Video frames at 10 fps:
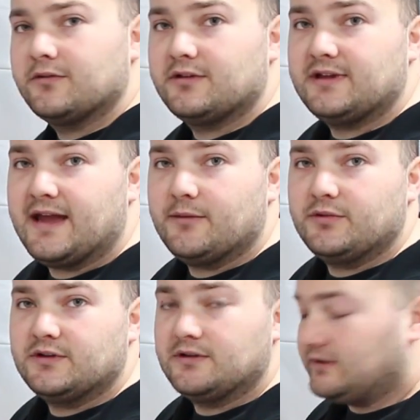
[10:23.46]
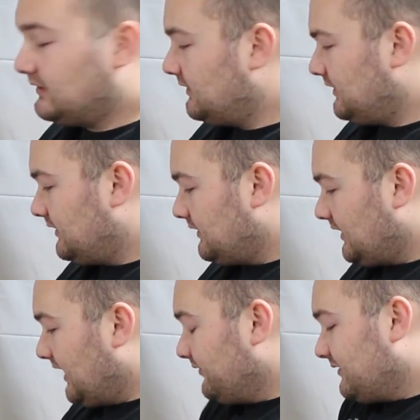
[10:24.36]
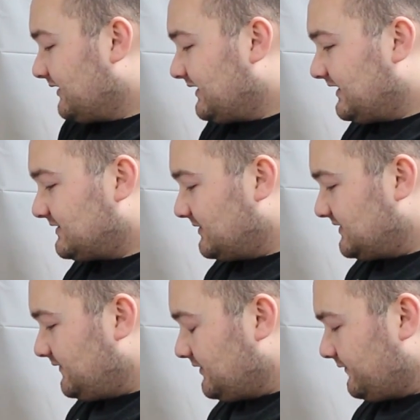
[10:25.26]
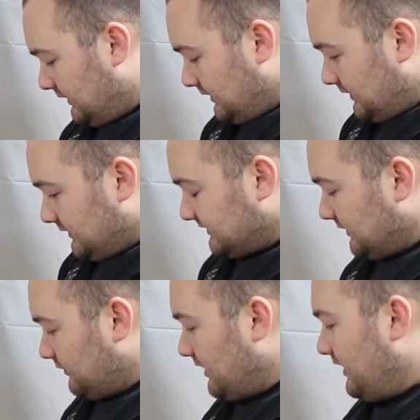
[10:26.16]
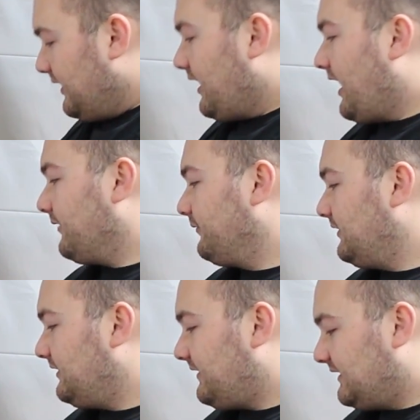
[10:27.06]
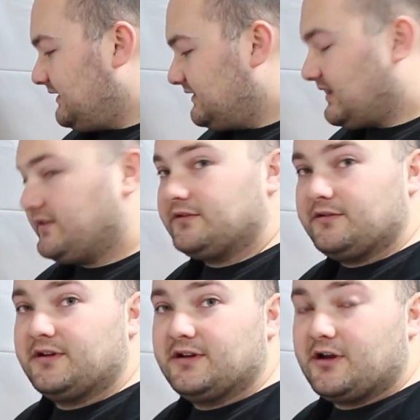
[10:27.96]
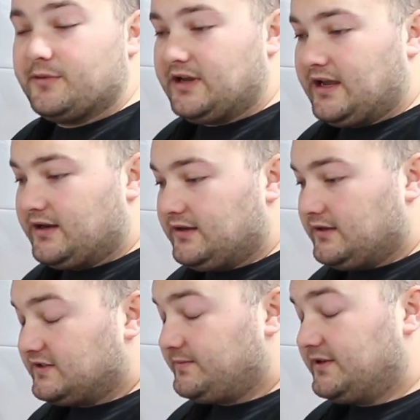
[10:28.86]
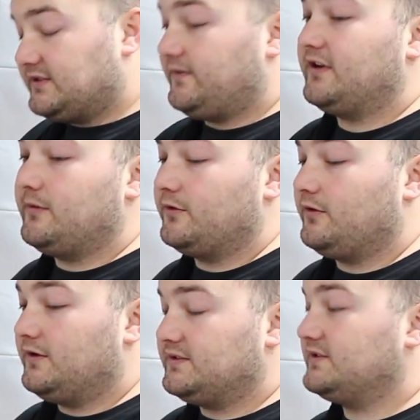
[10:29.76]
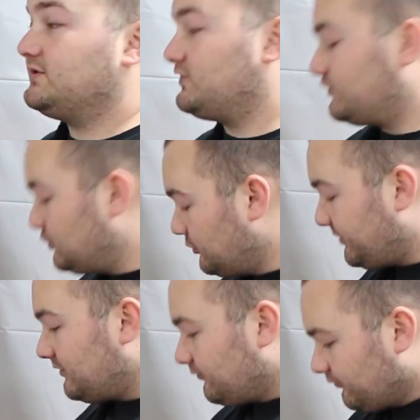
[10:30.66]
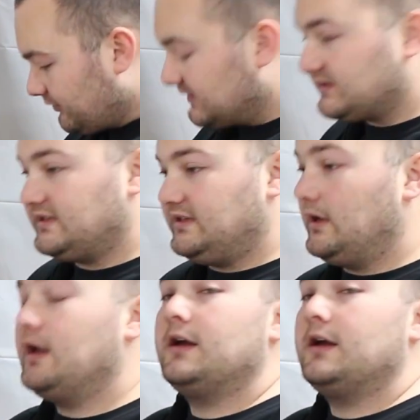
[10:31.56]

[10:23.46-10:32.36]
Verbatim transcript: really happened. And they're not that expensive either. So I really like these. I think they're going to come in handy, especially if I come across stupid rusty